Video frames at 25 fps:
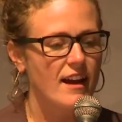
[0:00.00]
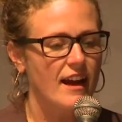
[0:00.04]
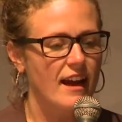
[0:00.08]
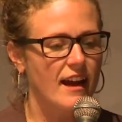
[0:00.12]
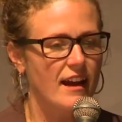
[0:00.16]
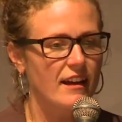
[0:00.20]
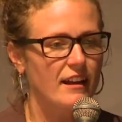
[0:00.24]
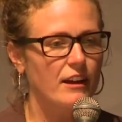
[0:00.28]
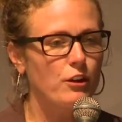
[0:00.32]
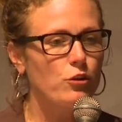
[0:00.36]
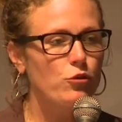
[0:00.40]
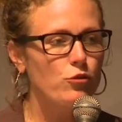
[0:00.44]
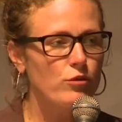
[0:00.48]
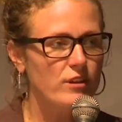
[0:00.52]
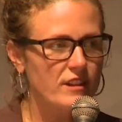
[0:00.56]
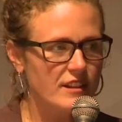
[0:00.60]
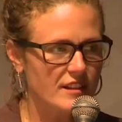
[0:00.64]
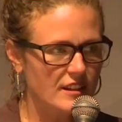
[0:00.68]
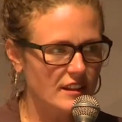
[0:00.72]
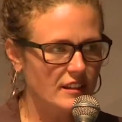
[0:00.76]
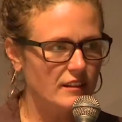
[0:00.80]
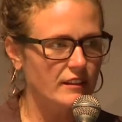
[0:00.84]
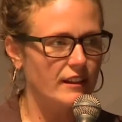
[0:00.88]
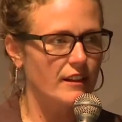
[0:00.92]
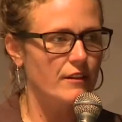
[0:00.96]
And
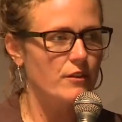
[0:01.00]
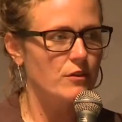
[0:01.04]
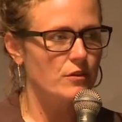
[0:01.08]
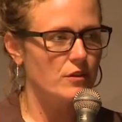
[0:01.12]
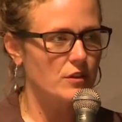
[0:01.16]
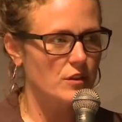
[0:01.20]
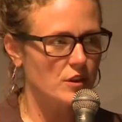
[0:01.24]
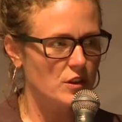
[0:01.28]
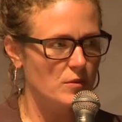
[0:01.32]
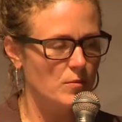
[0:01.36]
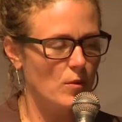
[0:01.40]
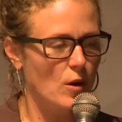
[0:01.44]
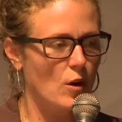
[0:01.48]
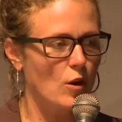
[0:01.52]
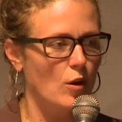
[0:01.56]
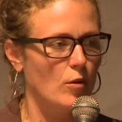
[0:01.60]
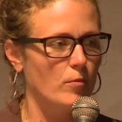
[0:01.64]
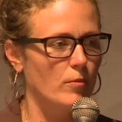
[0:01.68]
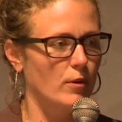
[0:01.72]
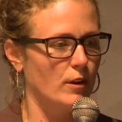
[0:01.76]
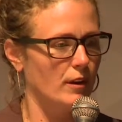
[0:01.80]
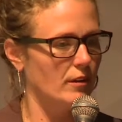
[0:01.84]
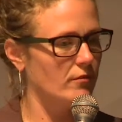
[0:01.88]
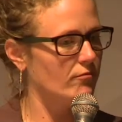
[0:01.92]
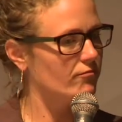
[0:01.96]
increasingly, there's a small
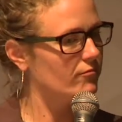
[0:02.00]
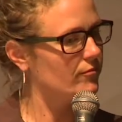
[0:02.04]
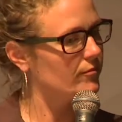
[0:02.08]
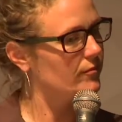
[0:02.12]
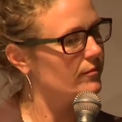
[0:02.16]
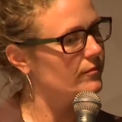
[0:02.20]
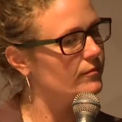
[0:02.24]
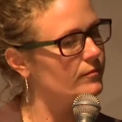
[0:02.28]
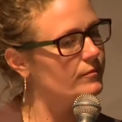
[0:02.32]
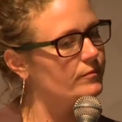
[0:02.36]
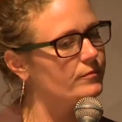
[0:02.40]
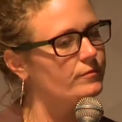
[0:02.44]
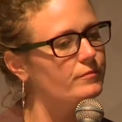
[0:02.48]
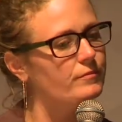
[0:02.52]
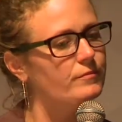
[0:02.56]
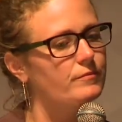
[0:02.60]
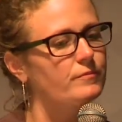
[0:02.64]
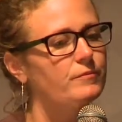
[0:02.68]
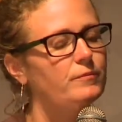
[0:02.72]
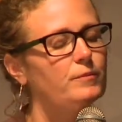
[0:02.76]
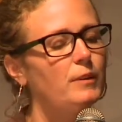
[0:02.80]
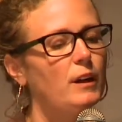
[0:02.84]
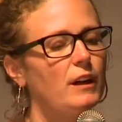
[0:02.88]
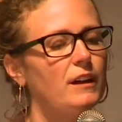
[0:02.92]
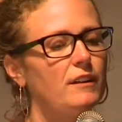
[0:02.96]

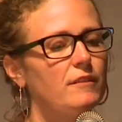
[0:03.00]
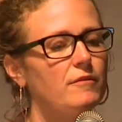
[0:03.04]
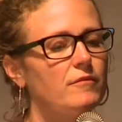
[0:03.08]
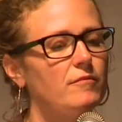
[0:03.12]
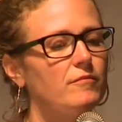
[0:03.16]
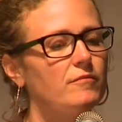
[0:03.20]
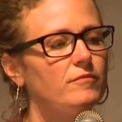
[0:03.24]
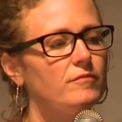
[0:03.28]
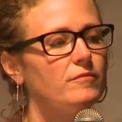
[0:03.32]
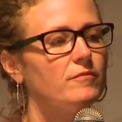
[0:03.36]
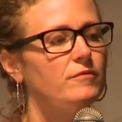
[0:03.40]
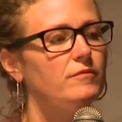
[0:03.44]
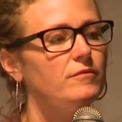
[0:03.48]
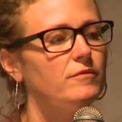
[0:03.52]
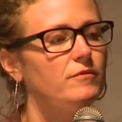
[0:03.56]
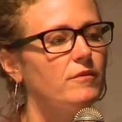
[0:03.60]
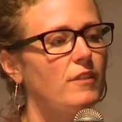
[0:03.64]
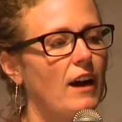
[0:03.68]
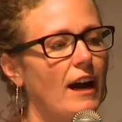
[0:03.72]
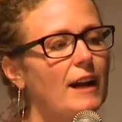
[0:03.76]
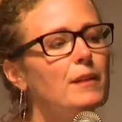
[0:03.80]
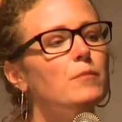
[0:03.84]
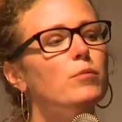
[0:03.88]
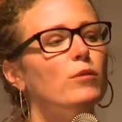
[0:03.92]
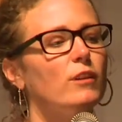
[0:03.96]
but
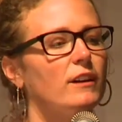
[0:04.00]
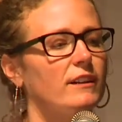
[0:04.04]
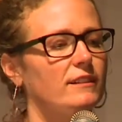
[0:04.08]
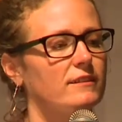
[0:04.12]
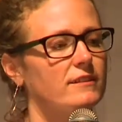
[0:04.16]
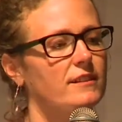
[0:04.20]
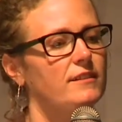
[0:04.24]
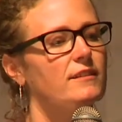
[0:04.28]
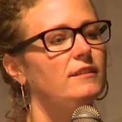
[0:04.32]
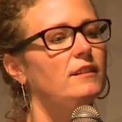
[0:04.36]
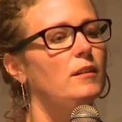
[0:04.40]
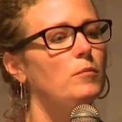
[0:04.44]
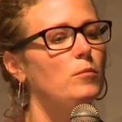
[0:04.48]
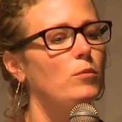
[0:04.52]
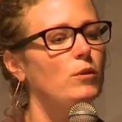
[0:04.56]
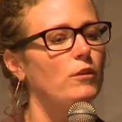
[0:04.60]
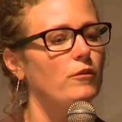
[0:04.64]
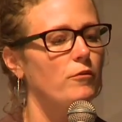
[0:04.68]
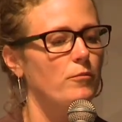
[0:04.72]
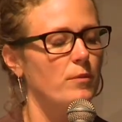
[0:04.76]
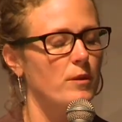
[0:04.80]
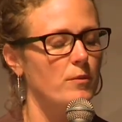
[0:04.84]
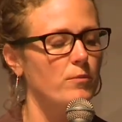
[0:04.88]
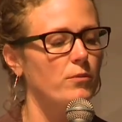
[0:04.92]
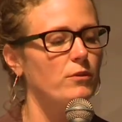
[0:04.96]
vibrant number
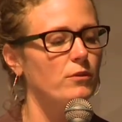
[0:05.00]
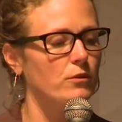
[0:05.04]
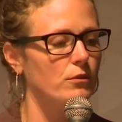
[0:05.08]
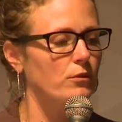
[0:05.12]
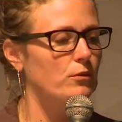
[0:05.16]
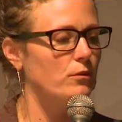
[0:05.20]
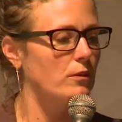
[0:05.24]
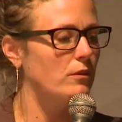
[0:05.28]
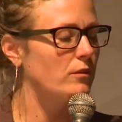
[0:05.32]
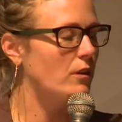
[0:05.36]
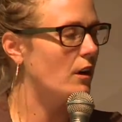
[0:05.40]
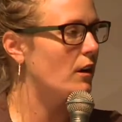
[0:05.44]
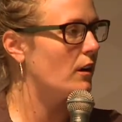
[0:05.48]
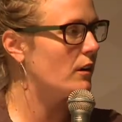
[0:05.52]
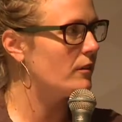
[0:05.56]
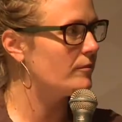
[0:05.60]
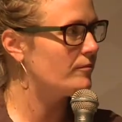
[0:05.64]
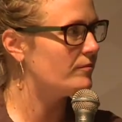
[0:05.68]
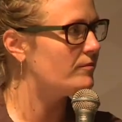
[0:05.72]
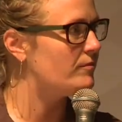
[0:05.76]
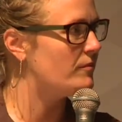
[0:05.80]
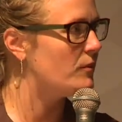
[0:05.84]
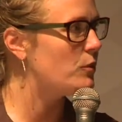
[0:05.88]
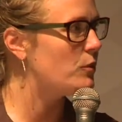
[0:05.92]
of people who are